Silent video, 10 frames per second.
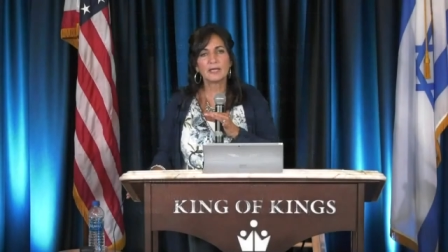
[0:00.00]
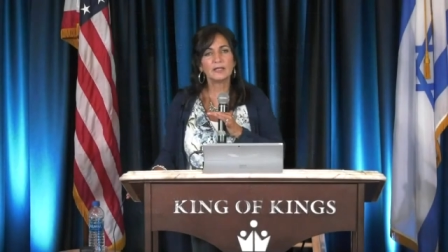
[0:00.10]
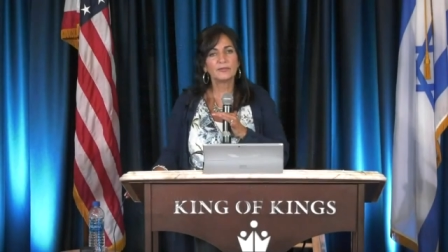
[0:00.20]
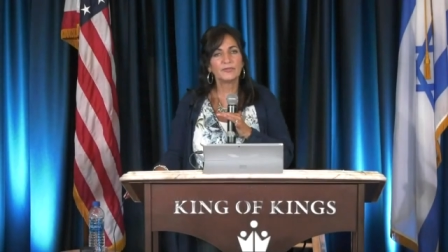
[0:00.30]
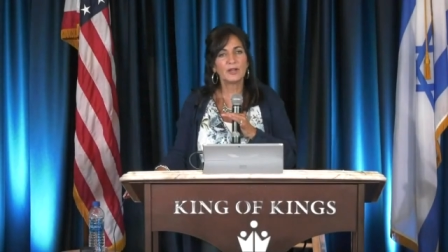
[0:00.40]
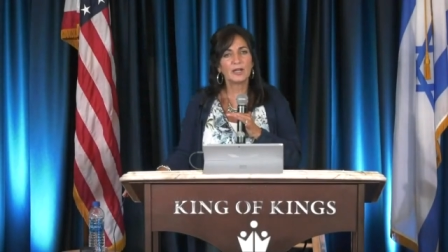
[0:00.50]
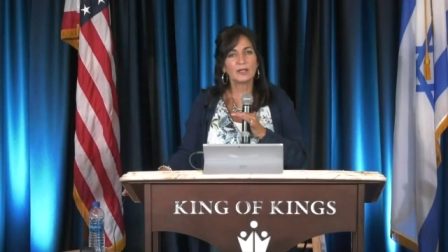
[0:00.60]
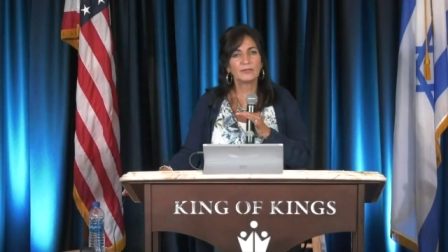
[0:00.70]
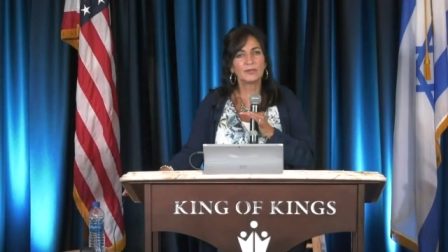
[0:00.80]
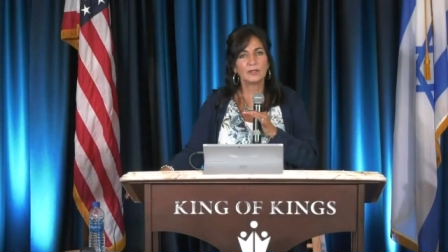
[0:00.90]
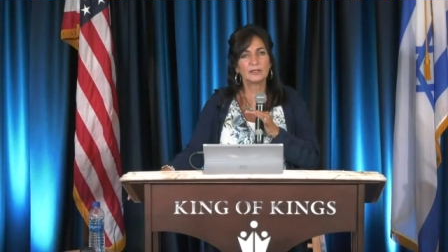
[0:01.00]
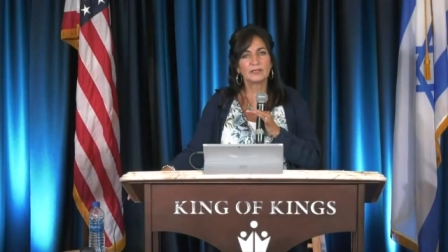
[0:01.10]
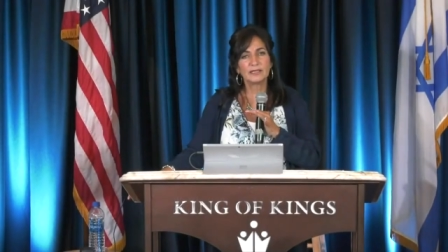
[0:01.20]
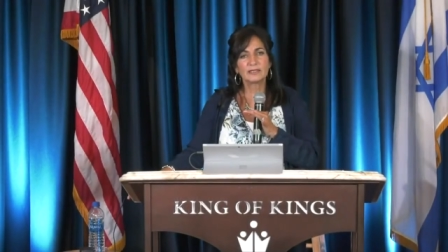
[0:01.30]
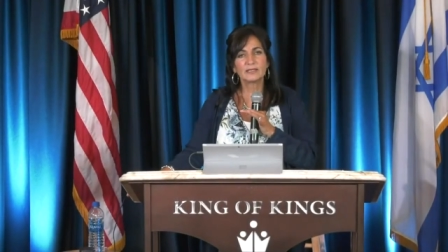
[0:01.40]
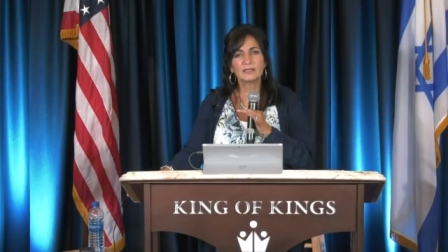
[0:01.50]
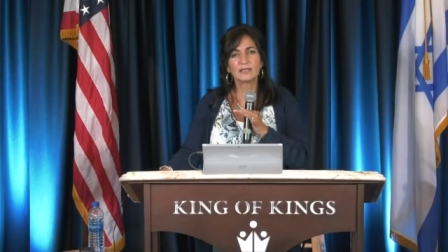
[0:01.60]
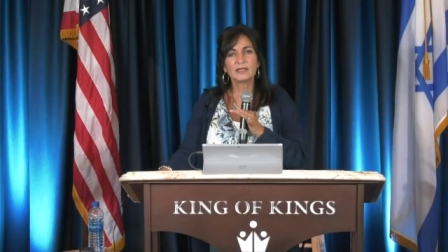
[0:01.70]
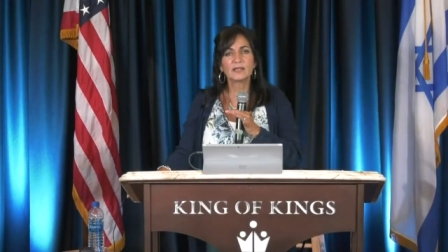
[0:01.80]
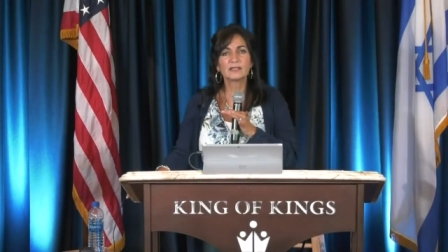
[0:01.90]
Isaiah 5:6,
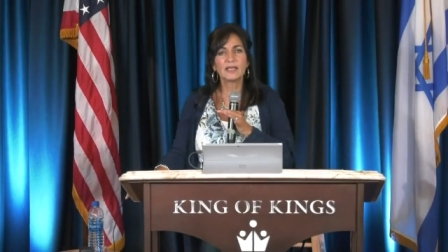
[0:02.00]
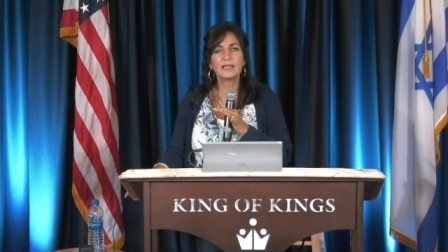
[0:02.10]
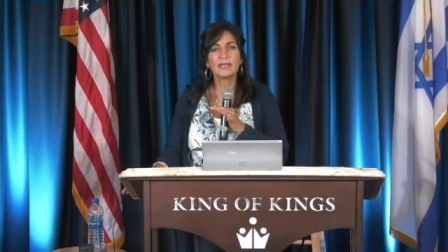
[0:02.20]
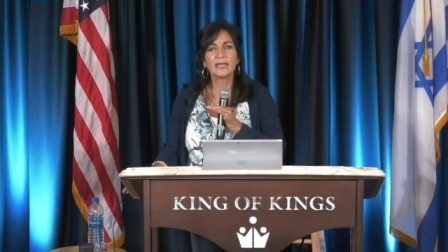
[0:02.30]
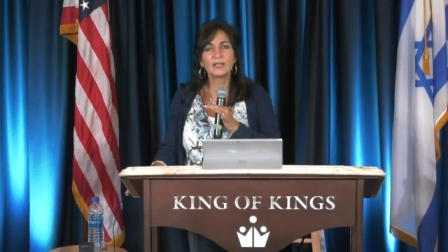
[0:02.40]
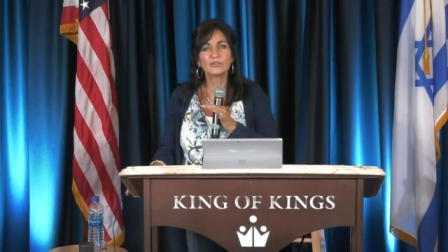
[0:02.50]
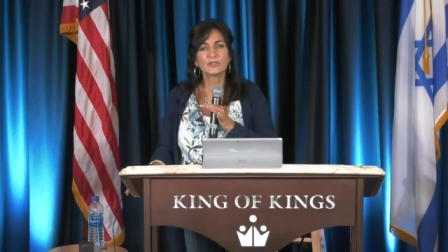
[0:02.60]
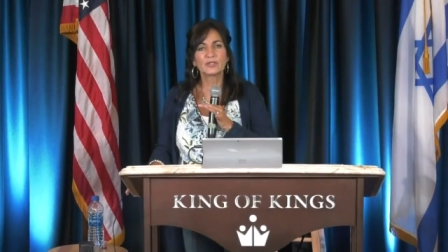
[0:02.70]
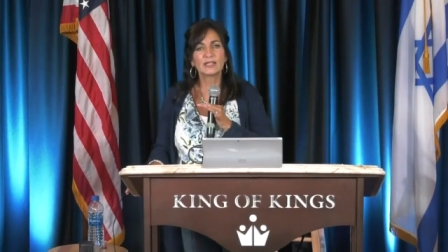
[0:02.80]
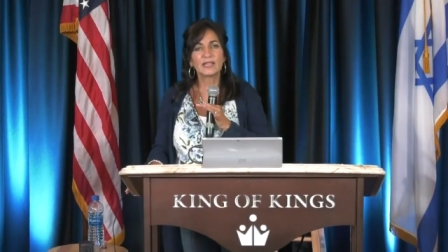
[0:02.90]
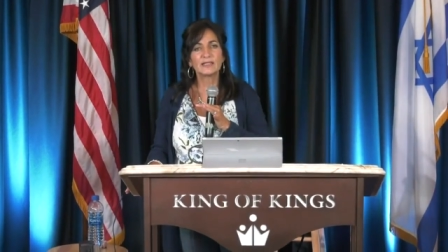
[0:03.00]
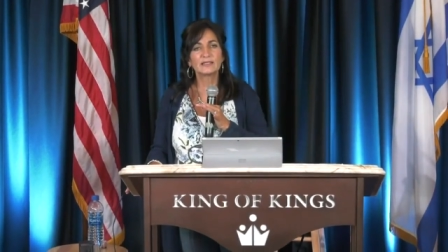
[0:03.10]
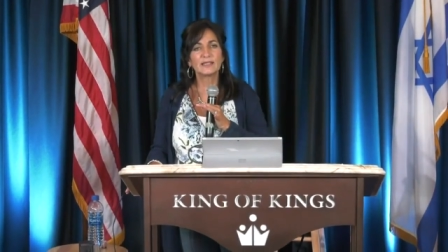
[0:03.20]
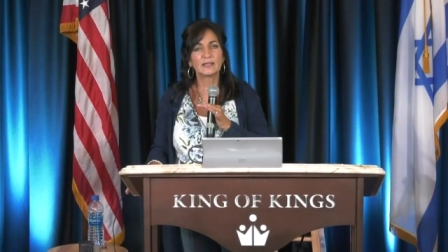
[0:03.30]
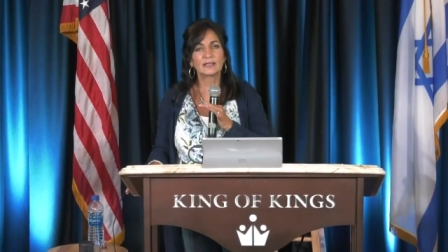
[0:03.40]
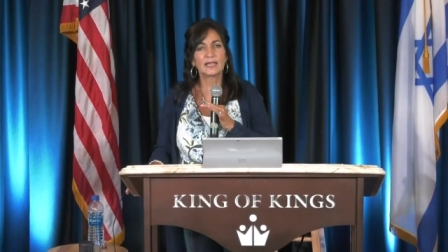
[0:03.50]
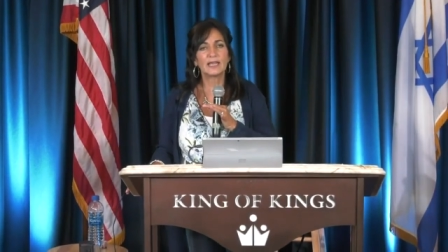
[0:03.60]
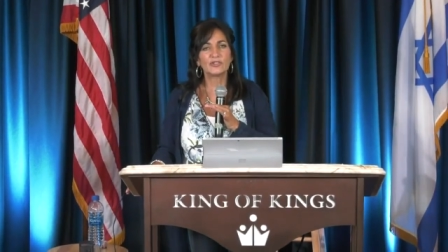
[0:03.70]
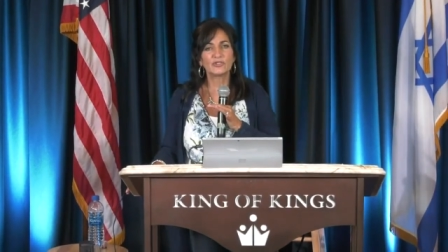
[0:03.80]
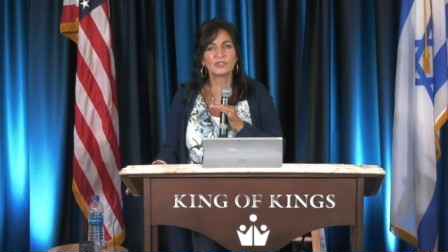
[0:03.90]
it says, Isaiah answered the king's
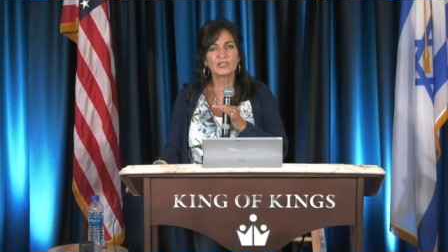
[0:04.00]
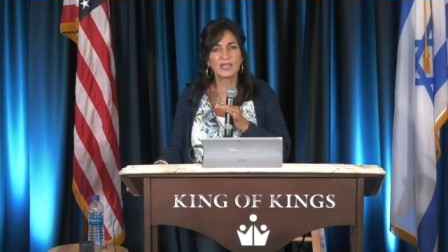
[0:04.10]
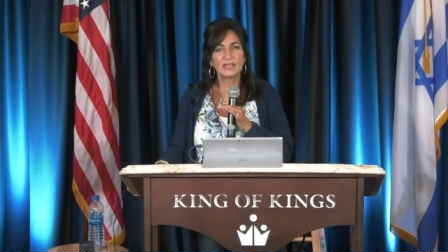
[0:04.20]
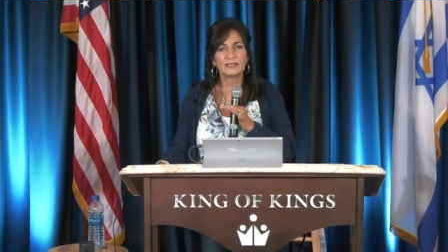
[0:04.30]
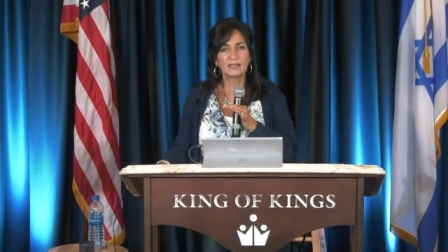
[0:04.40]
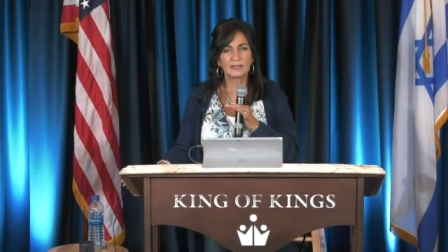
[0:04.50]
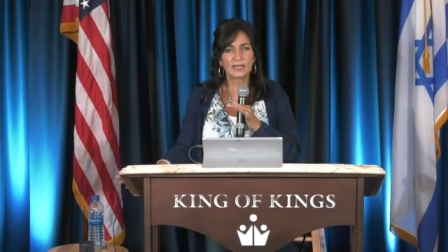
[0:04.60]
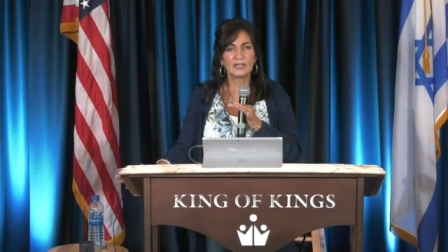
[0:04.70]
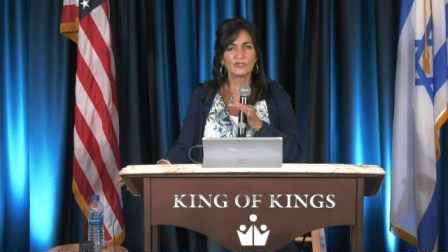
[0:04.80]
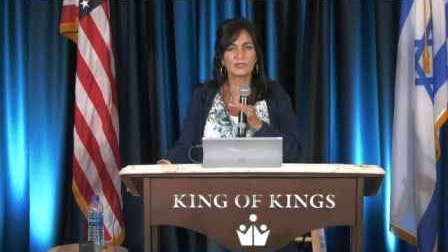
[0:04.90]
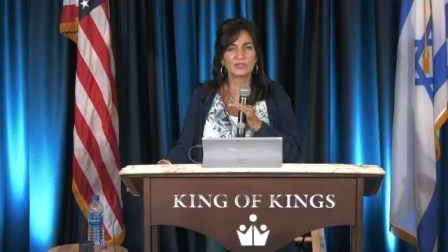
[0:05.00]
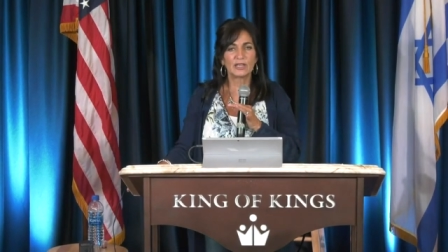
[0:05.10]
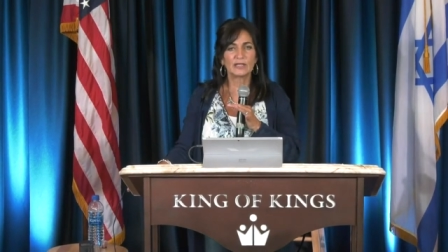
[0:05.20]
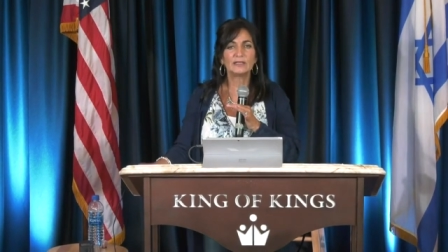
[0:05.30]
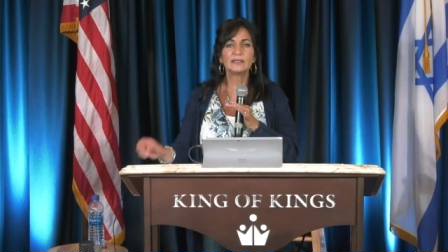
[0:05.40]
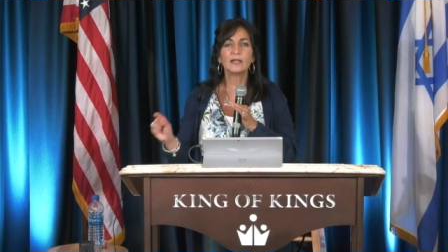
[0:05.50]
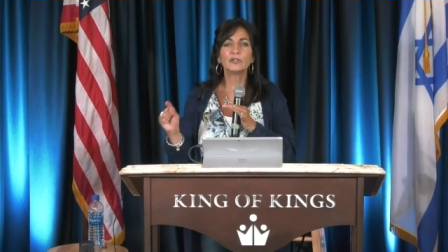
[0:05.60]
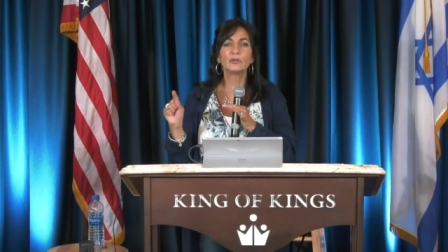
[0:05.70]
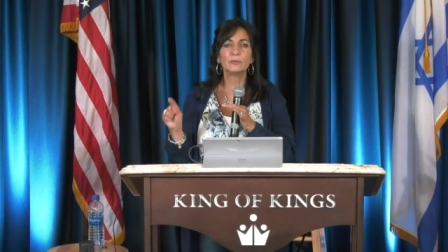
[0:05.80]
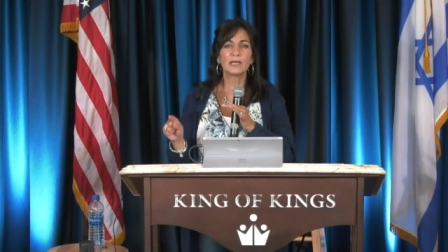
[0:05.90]
delegation saying,
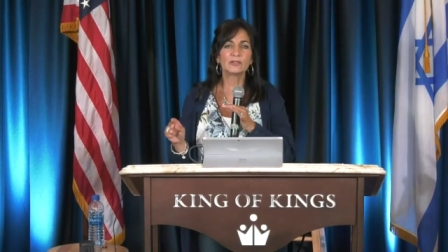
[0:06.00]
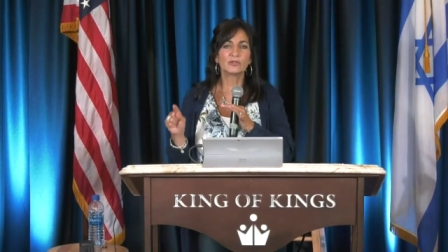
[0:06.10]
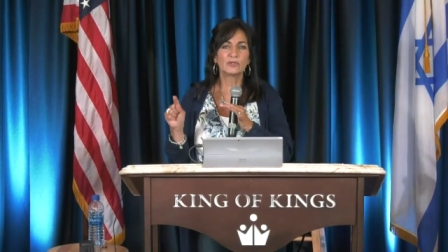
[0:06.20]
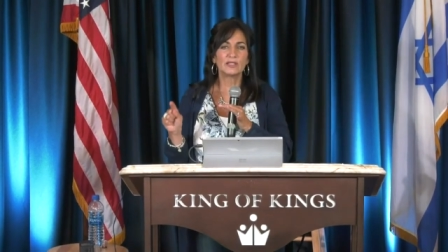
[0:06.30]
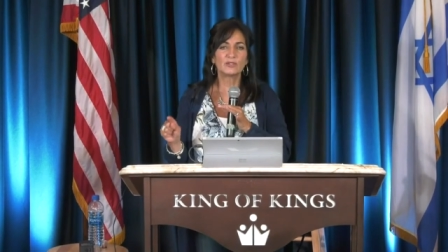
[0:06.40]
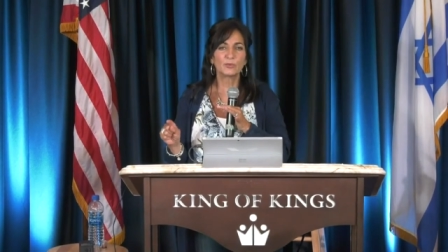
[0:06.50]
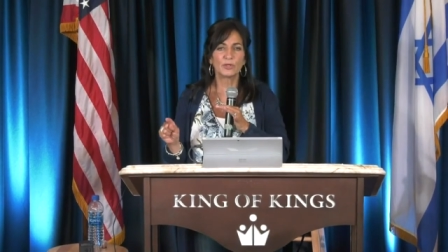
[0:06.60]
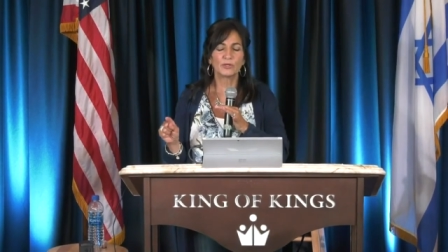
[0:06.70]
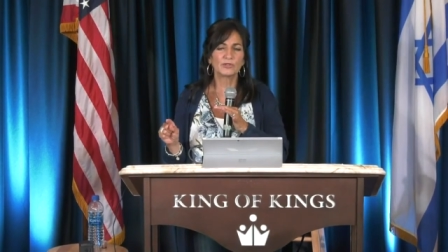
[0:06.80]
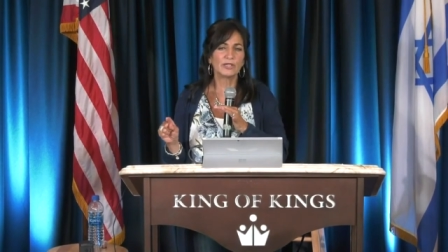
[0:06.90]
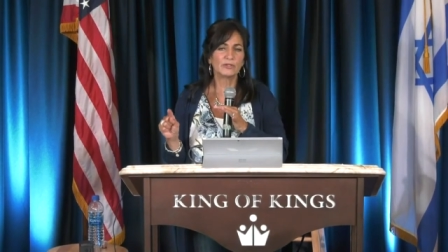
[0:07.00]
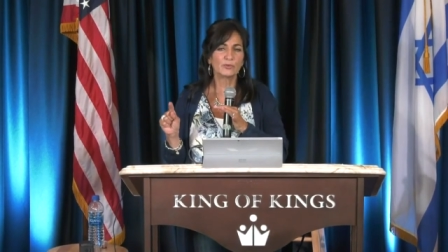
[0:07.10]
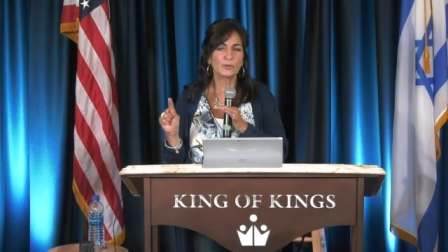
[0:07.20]
tell your master these words.